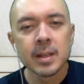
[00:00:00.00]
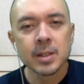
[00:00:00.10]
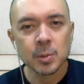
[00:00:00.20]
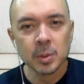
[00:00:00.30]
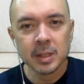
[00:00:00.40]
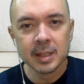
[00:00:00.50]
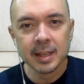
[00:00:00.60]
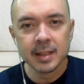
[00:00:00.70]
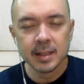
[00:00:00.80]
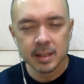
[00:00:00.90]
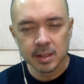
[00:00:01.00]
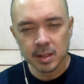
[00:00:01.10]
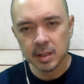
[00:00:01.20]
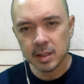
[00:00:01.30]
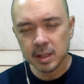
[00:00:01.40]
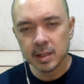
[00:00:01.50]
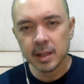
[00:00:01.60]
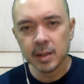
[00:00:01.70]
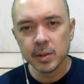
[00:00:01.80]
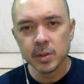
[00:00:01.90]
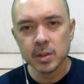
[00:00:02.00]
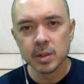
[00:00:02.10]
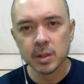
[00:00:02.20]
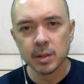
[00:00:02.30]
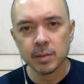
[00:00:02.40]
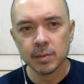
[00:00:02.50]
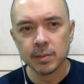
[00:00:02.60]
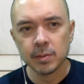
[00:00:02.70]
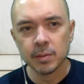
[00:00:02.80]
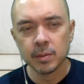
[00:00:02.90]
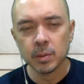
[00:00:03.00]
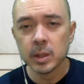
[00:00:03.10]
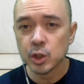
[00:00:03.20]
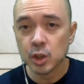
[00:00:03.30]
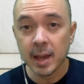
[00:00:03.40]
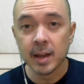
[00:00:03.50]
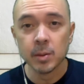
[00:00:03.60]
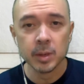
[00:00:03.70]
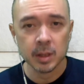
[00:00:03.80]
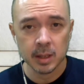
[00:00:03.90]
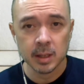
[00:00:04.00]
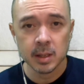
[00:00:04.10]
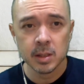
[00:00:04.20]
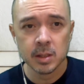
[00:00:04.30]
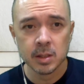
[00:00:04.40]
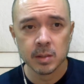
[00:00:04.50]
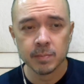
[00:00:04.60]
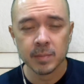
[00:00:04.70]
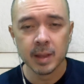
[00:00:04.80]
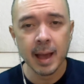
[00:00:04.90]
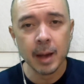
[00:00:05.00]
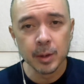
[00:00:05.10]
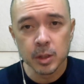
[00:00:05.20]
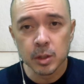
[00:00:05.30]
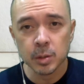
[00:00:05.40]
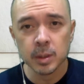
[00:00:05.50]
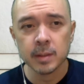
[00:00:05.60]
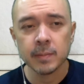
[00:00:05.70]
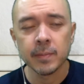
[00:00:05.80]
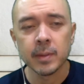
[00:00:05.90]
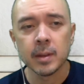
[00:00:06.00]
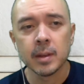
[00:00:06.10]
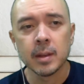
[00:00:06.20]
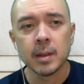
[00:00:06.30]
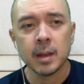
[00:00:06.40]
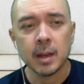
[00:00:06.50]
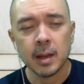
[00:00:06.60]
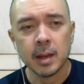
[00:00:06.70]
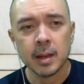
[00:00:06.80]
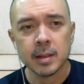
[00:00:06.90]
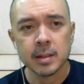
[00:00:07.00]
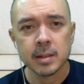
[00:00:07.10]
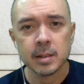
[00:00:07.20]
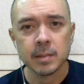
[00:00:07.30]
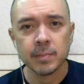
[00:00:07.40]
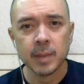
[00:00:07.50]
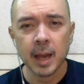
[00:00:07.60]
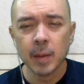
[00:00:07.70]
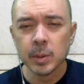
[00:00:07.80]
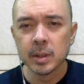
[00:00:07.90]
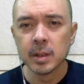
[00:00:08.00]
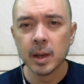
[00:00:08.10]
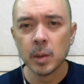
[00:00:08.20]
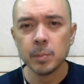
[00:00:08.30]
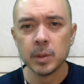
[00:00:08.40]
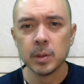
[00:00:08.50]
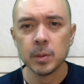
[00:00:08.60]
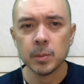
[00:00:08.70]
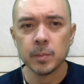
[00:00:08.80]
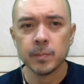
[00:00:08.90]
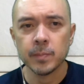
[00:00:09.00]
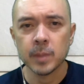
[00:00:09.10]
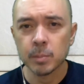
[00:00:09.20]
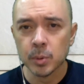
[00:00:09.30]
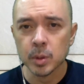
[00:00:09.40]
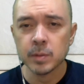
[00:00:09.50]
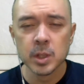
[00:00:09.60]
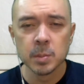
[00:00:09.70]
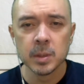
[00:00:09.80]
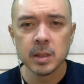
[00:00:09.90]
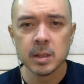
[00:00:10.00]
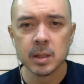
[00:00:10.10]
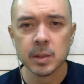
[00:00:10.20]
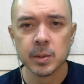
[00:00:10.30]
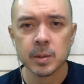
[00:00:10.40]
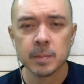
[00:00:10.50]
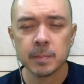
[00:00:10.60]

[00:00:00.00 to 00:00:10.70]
To really get into the details of what shadowing is, how to do it, and how it can help you improve your speaking skills.